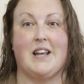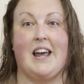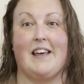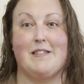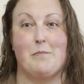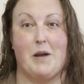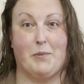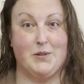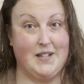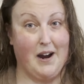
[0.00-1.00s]
and the
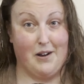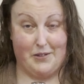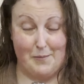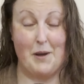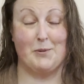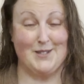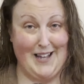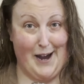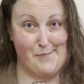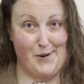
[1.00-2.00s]
maple
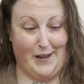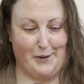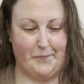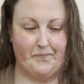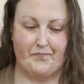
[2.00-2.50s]
sap rather.